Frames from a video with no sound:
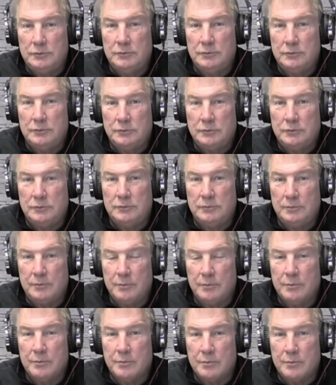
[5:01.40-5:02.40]

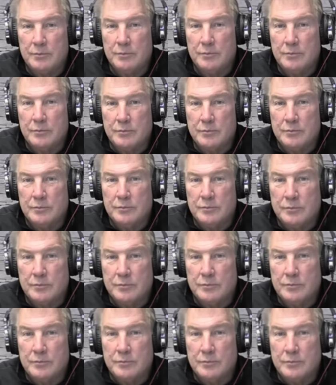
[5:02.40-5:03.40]

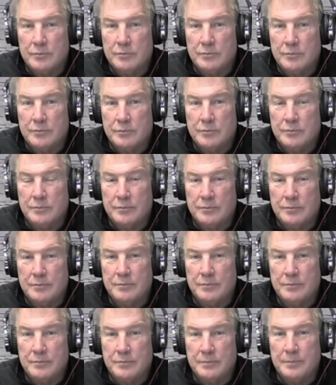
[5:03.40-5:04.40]

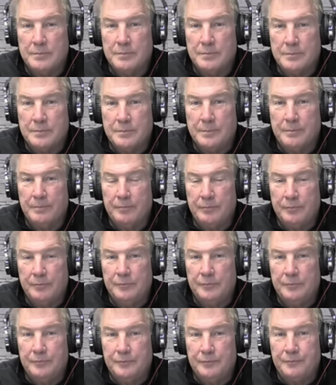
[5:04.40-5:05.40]

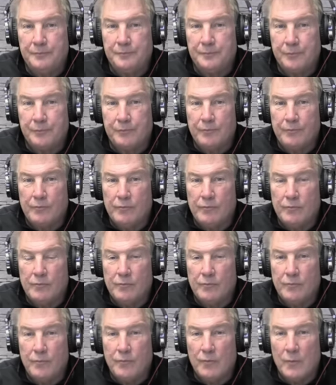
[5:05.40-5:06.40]

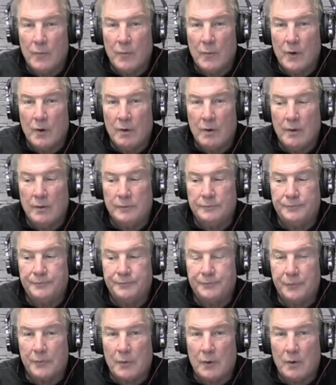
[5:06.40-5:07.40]

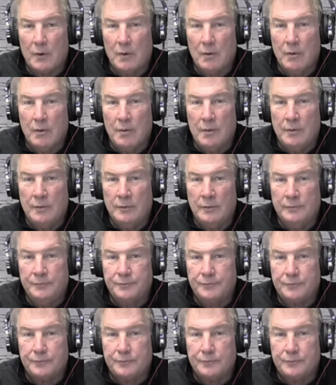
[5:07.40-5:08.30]
No words are spoken by the person on screen.